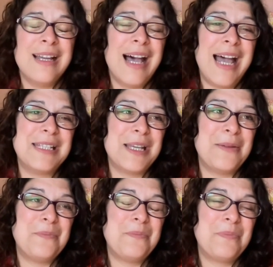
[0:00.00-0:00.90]

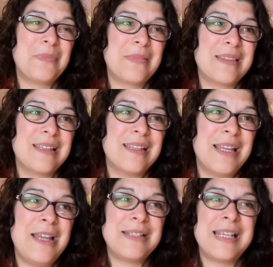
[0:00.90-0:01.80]
And
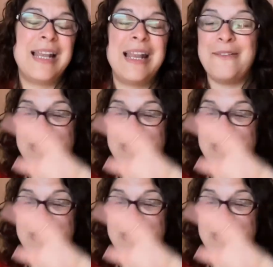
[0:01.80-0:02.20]
it's hilarious,